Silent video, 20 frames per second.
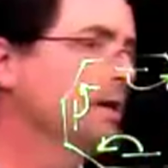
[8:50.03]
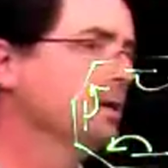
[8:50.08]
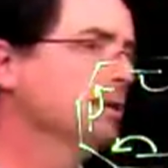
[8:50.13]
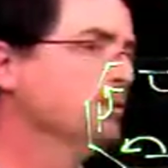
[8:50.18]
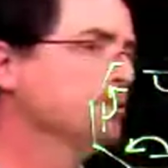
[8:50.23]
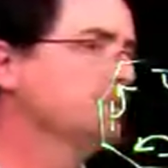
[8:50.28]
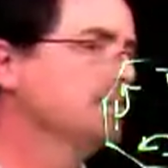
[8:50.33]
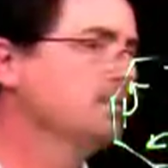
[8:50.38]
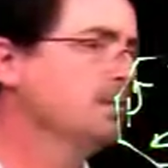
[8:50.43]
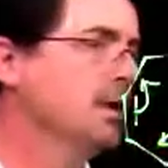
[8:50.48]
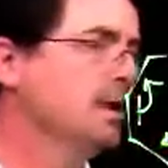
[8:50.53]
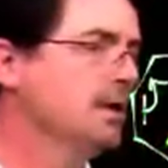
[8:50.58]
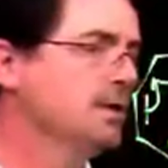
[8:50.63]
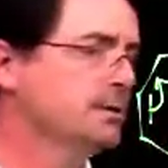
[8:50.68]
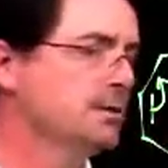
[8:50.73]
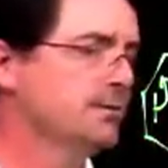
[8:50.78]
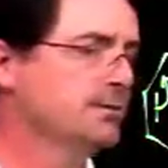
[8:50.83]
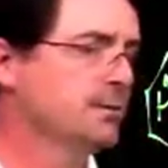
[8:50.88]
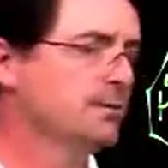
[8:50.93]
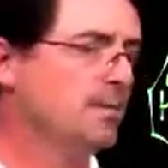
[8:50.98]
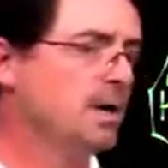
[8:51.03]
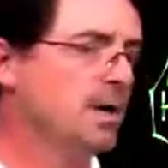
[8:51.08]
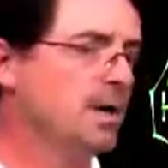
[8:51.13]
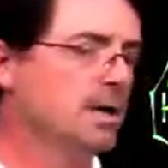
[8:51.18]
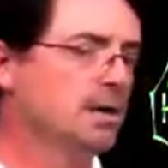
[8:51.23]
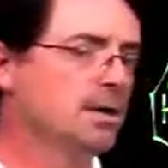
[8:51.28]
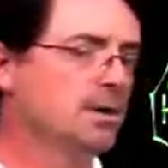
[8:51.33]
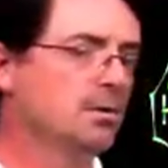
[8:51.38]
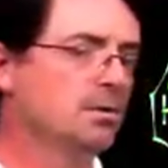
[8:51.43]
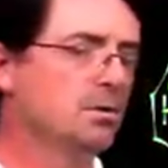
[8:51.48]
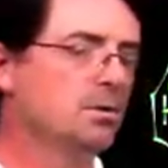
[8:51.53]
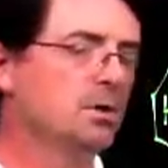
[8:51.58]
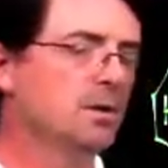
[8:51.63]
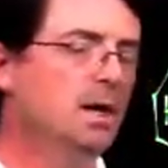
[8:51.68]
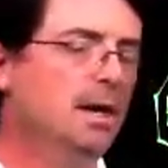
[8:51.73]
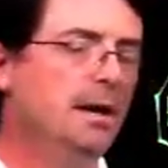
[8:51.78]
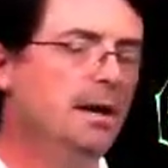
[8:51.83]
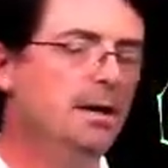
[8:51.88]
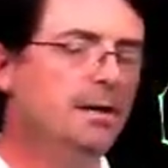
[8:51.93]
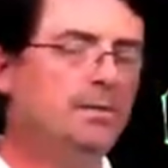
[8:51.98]
constraints of the molecule,
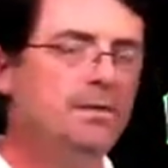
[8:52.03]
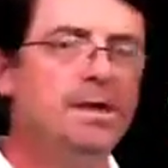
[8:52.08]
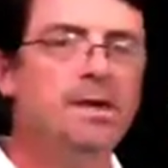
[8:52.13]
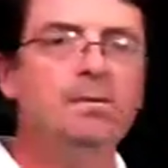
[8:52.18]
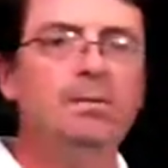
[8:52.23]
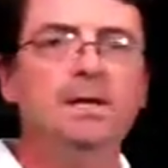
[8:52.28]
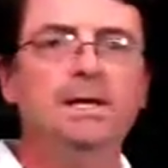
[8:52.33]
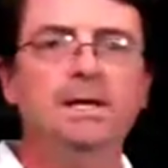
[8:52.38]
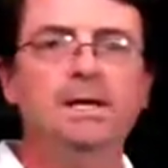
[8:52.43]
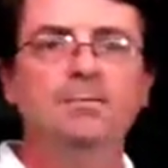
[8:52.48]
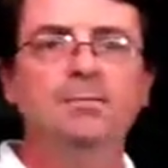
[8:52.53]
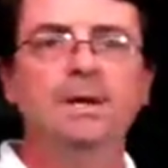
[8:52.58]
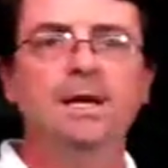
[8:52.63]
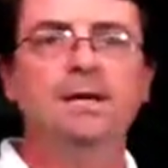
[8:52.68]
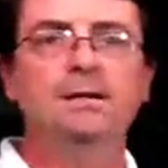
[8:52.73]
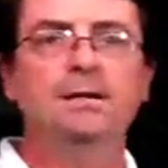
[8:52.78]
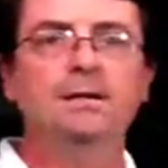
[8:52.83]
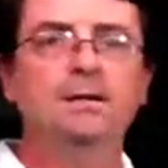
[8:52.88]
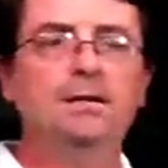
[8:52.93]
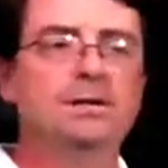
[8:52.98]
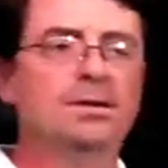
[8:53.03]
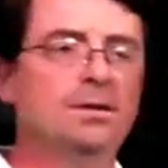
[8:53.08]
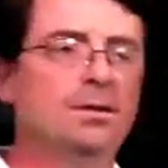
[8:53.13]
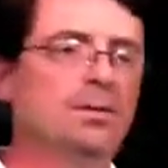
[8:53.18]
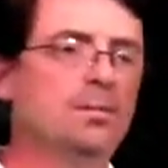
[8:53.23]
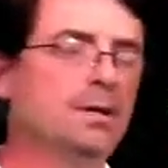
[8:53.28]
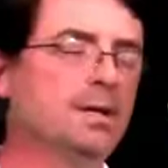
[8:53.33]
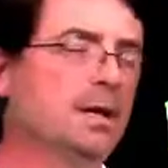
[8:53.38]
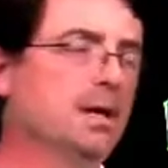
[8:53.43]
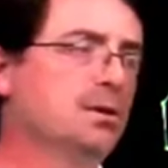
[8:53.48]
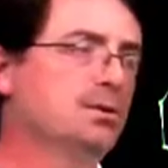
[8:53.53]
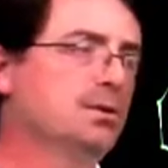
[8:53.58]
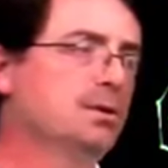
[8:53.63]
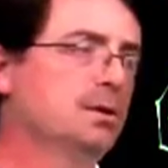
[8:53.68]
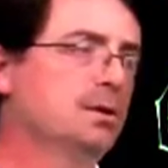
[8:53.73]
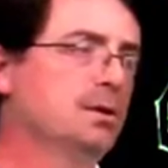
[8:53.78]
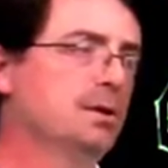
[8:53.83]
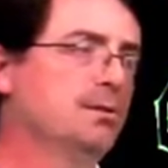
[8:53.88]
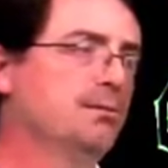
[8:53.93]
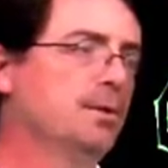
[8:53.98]
and then we can make the
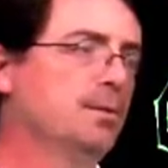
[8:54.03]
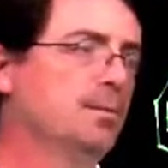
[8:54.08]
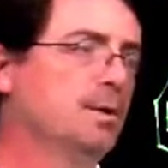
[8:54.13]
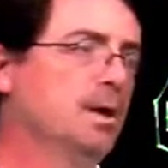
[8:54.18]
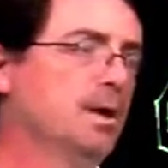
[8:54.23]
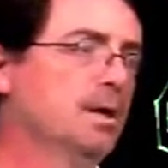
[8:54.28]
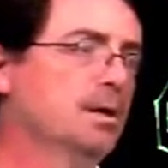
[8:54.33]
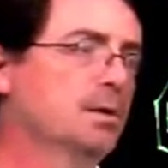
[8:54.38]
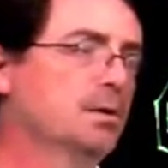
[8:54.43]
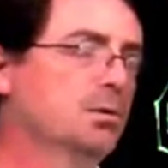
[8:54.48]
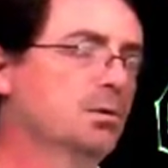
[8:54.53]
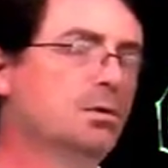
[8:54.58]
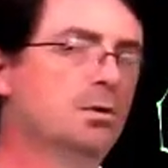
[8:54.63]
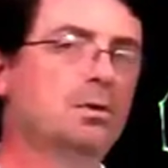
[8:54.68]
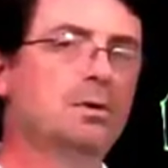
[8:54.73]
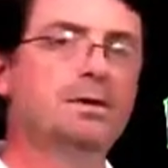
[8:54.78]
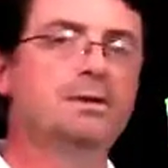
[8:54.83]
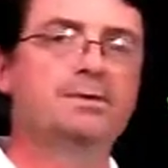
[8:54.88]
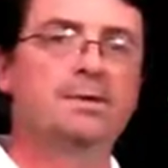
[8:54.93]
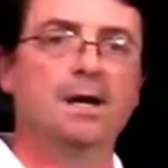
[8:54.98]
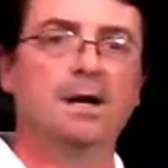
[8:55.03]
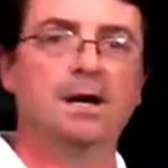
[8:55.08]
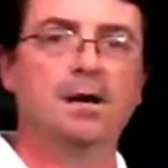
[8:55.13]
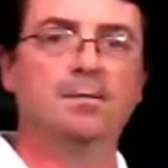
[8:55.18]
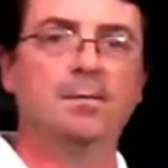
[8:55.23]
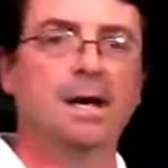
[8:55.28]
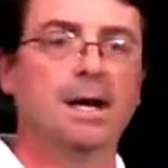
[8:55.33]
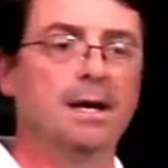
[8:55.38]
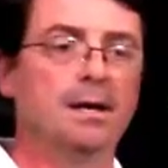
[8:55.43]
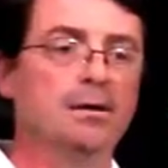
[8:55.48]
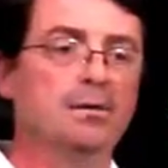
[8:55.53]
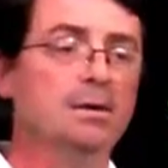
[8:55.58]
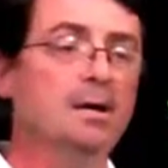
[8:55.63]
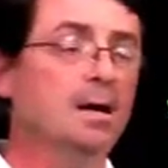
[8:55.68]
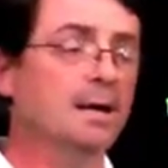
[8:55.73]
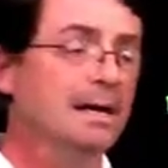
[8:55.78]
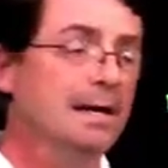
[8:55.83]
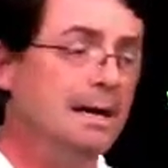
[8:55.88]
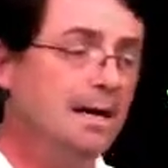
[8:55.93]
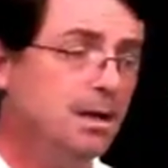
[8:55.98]
determination if a molecule is aromatic or not.